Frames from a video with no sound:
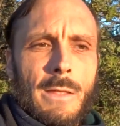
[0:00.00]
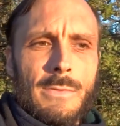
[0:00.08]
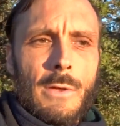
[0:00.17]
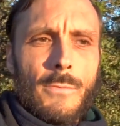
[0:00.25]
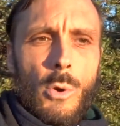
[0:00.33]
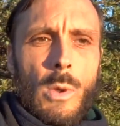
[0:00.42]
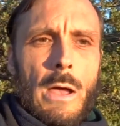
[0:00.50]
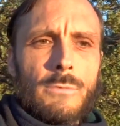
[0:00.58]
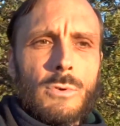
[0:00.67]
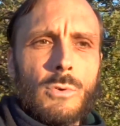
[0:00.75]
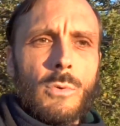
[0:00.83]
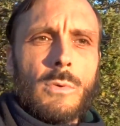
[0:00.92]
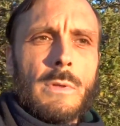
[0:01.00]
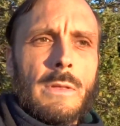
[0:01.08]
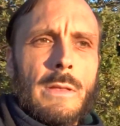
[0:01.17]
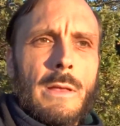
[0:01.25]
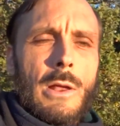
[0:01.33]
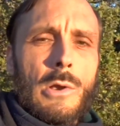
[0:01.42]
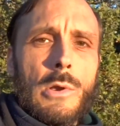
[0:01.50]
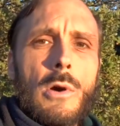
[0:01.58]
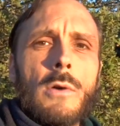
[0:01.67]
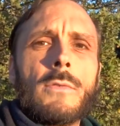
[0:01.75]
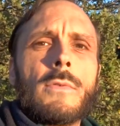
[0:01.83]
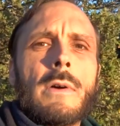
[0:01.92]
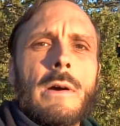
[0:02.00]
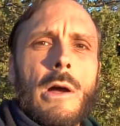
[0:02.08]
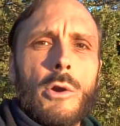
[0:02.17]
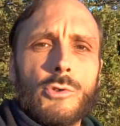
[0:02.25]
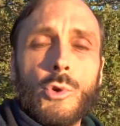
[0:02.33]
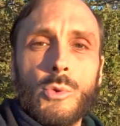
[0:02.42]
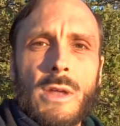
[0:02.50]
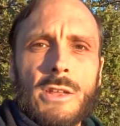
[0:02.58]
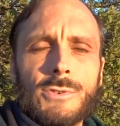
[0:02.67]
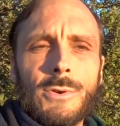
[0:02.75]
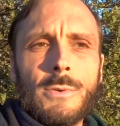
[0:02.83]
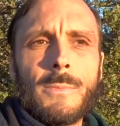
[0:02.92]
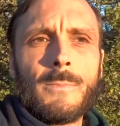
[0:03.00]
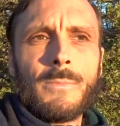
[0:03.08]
Therefore, we have to love our true nature